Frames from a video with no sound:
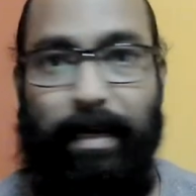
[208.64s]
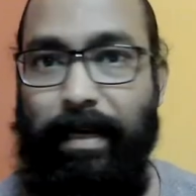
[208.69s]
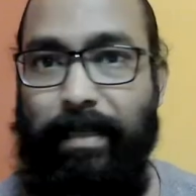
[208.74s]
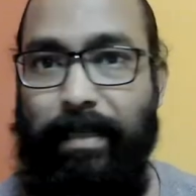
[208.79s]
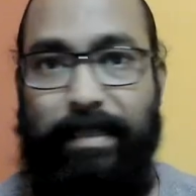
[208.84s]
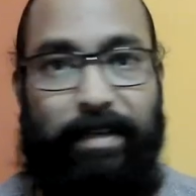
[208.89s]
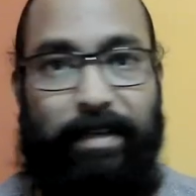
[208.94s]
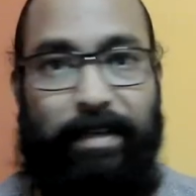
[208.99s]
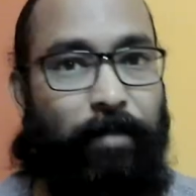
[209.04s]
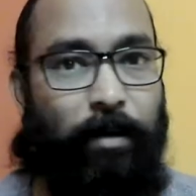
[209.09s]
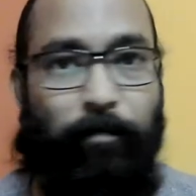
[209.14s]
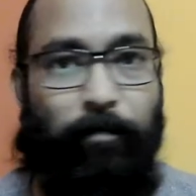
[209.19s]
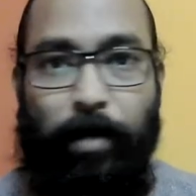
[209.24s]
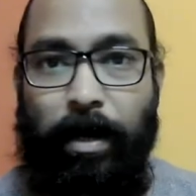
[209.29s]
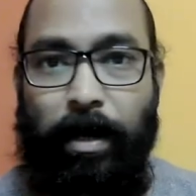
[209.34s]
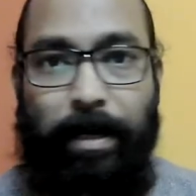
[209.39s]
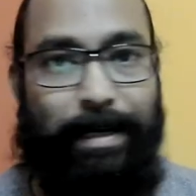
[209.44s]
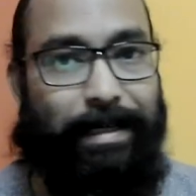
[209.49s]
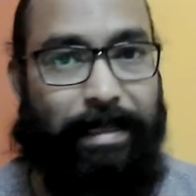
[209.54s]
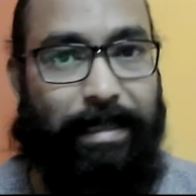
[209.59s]
develop
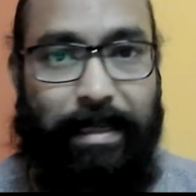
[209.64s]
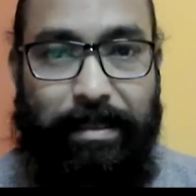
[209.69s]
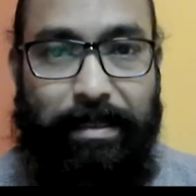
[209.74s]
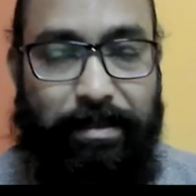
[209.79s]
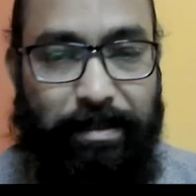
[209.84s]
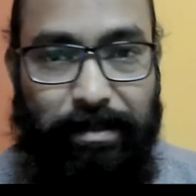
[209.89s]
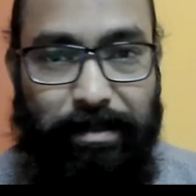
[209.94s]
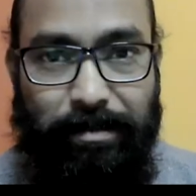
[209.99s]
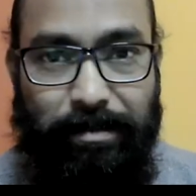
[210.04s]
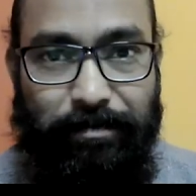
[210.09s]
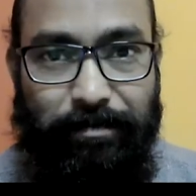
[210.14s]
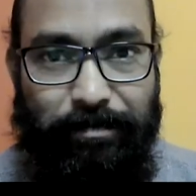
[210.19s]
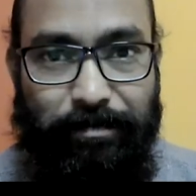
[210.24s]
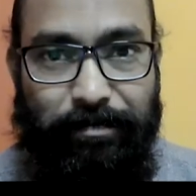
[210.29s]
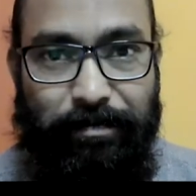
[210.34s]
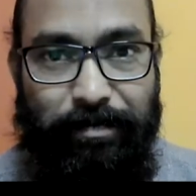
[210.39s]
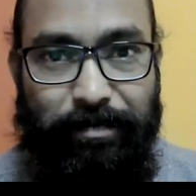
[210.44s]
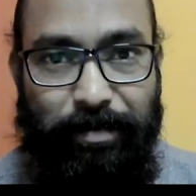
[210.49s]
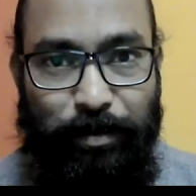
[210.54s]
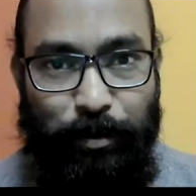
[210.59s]
our intention.
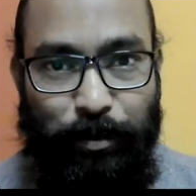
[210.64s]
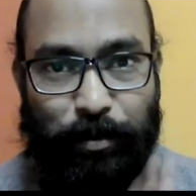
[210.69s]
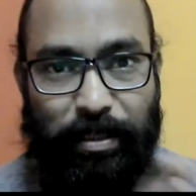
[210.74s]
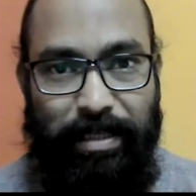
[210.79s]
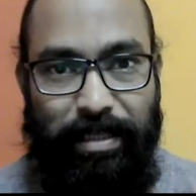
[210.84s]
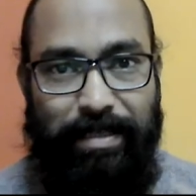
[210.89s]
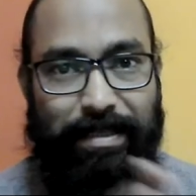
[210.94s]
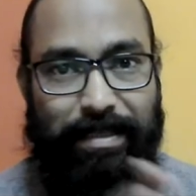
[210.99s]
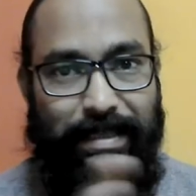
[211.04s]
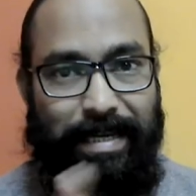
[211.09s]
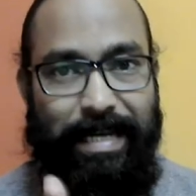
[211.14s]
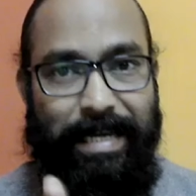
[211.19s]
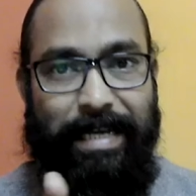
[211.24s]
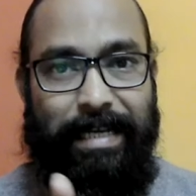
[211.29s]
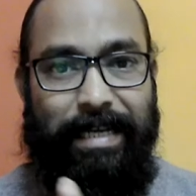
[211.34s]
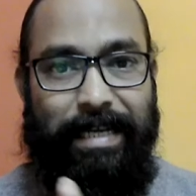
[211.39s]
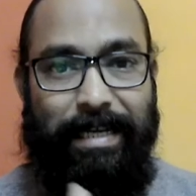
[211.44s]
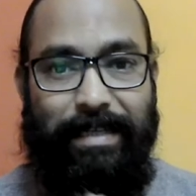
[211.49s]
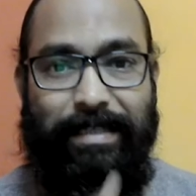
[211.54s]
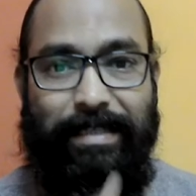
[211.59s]
So these three
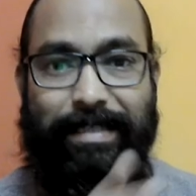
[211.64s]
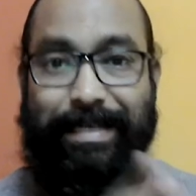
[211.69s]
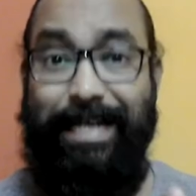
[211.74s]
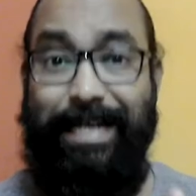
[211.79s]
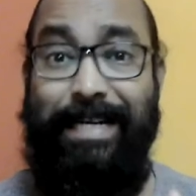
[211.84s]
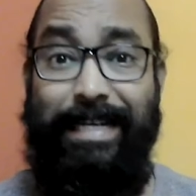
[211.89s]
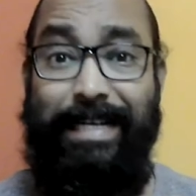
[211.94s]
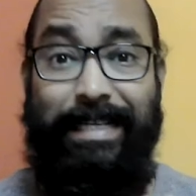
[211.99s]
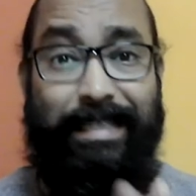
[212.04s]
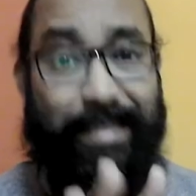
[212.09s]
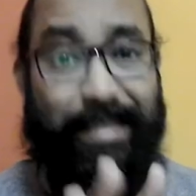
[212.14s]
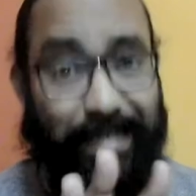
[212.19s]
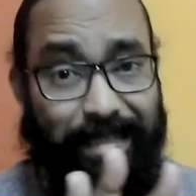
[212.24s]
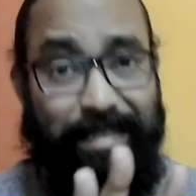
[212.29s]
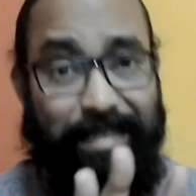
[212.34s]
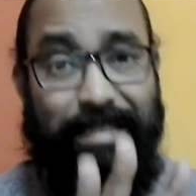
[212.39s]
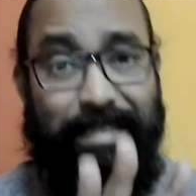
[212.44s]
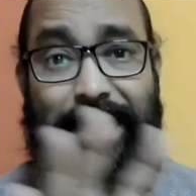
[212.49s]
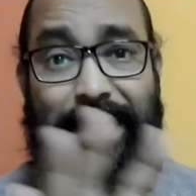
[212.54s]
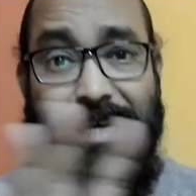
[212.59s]
layers,
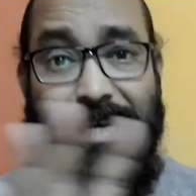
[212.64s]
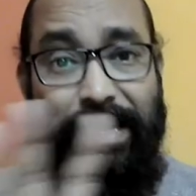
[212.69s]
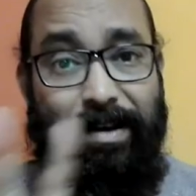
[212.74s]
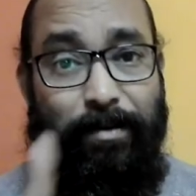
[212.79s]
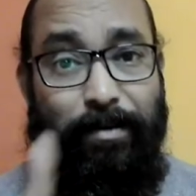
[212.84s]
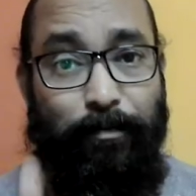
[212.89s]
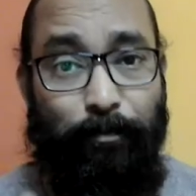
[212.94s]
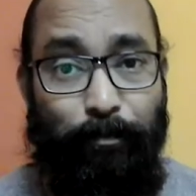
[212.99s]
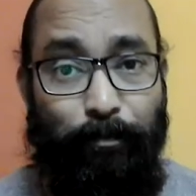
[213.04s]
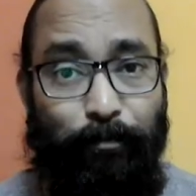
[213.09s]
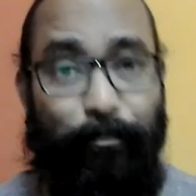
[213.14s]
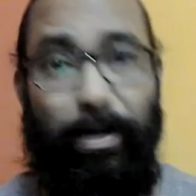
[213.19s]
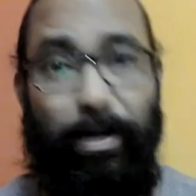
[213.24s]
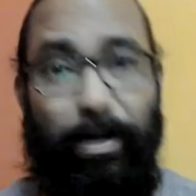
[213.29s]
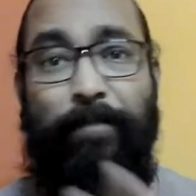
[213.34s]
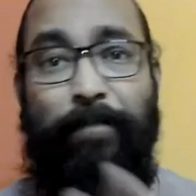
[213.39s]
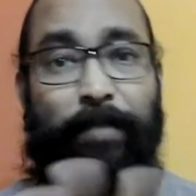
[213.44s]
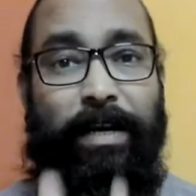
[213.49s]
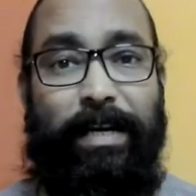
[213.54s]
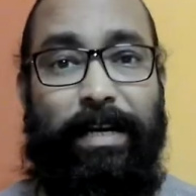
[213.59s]
tendencies
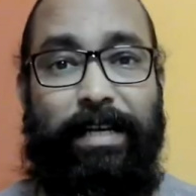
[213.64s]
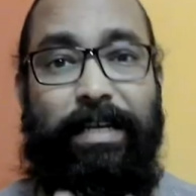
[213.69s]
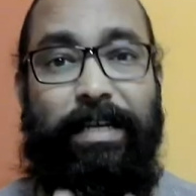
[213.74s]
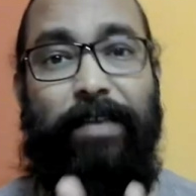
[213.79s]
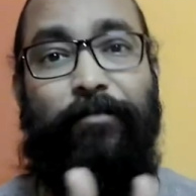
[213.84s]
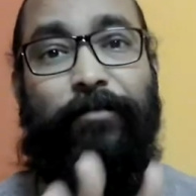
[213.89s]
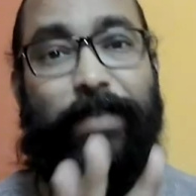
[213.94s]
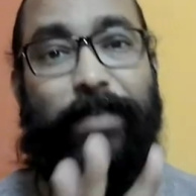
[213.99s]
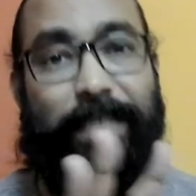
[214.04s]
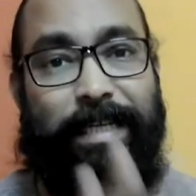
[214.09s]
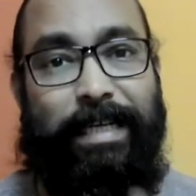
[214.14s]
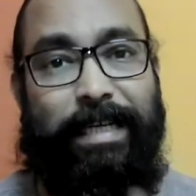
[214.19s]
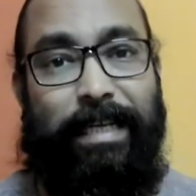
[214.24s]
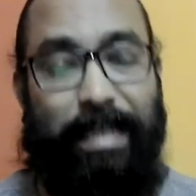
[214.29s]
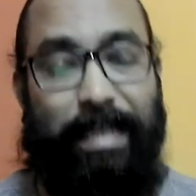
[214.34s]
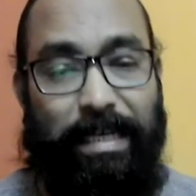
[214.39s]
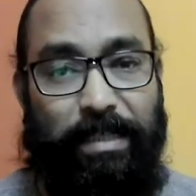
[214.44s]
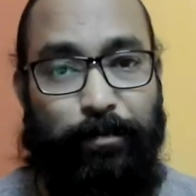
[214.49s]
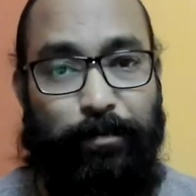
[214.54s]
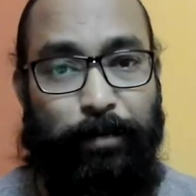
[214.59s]
primarily a
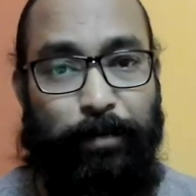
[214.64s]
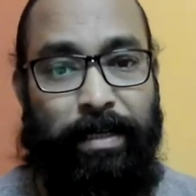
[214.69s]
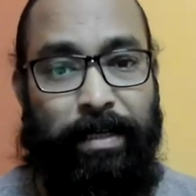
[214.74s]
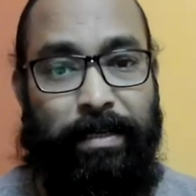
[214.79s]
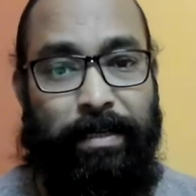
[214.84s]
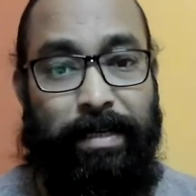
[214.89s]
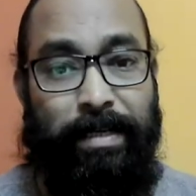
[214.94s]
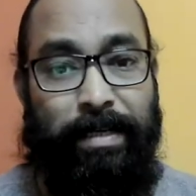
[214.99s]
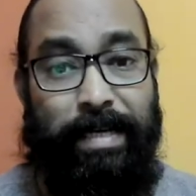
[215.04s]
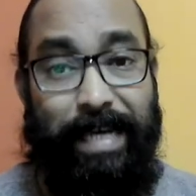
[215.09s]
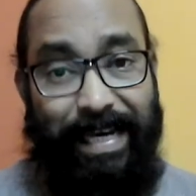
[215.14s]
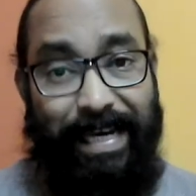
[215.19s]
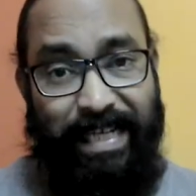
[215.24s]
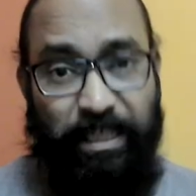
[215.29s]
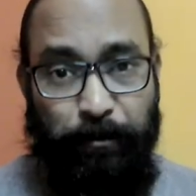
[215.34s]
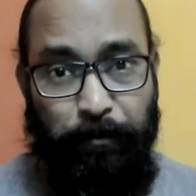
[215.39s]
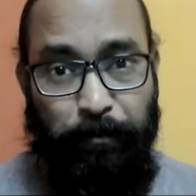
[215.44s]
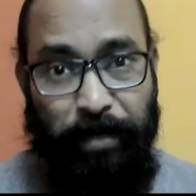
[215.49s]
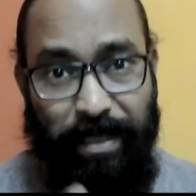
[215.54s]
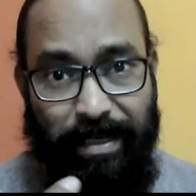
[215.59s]
physical aspect,
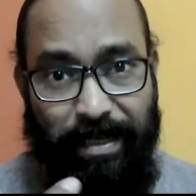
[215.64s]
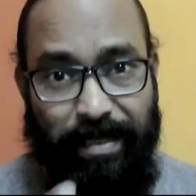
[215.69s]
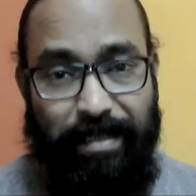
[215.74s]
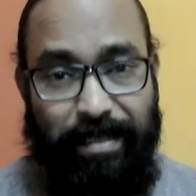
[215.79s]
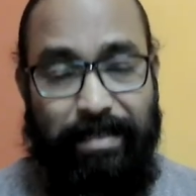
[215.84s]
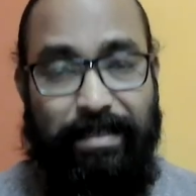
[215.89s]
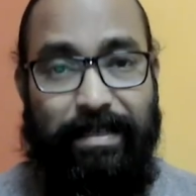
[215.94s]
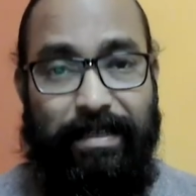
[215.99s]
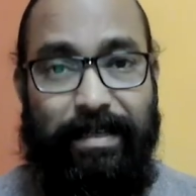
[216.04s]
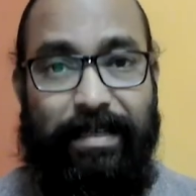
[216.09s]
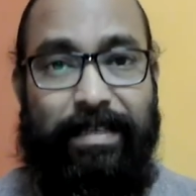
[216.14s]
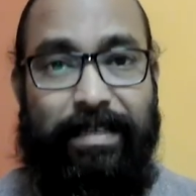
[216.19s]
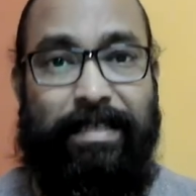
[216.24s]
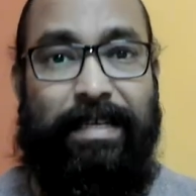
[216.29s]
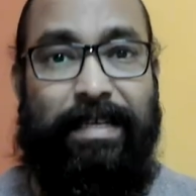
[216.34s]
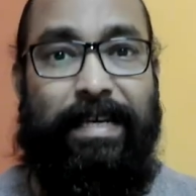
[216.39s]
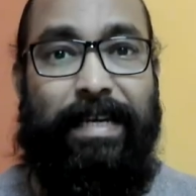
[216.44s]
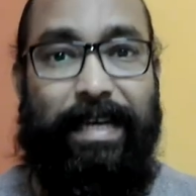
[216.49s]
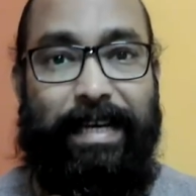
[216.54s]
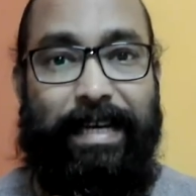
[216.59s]
experience
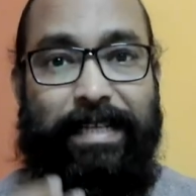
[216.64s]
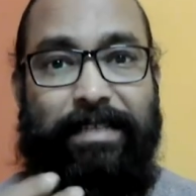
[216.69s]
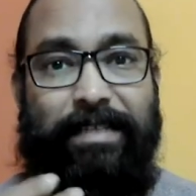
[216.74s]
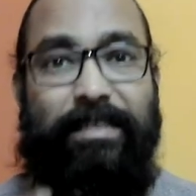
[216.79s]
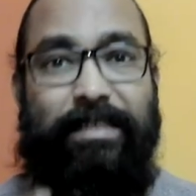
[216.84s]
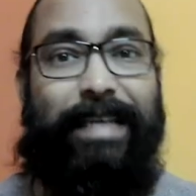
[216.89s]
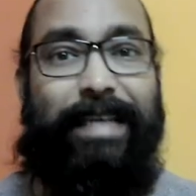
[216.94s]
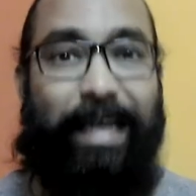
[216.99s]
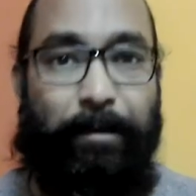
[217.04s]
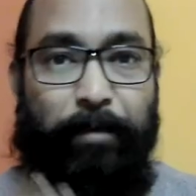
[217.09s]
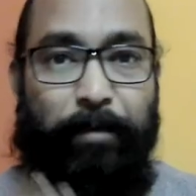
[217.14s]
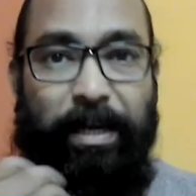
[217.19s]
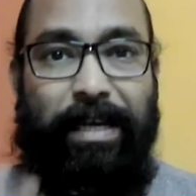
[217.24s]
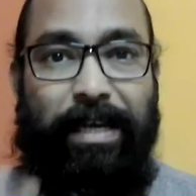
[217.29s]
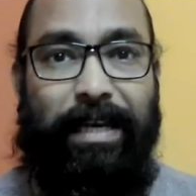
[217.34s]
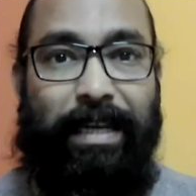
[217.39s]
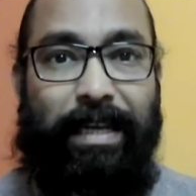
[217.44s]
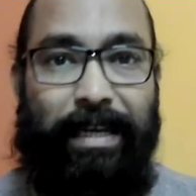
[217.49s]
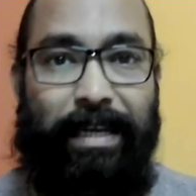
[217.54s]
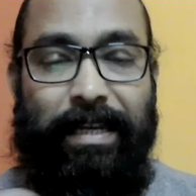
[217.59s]
is its
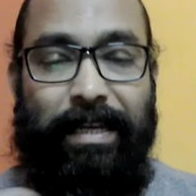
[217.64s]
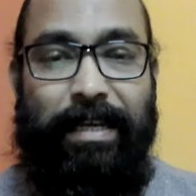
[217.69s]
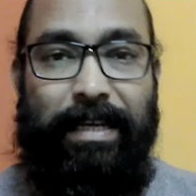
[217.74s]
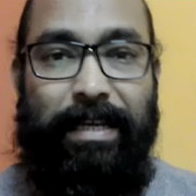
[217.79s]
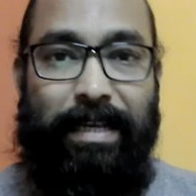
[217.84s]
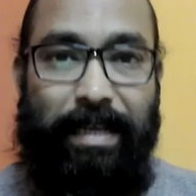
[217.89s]
chemical